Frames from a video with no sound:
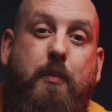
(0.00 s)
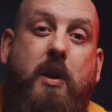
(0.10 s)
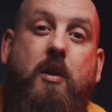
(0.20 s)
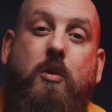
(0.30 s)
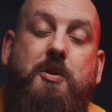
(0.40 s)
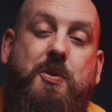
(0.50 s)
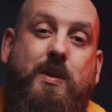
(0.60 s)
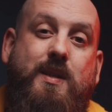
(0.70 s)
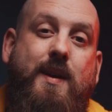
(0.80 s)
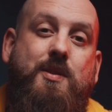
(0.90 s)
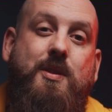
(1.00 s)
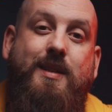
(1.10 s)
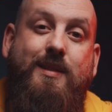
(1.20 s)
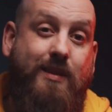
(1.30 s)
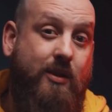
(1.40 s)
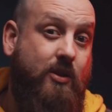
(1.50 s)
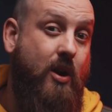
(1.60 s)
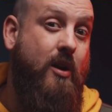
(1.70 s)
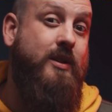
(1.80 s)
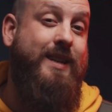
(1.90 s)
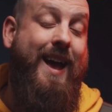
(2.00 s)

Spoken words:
But it also attaches into the Godox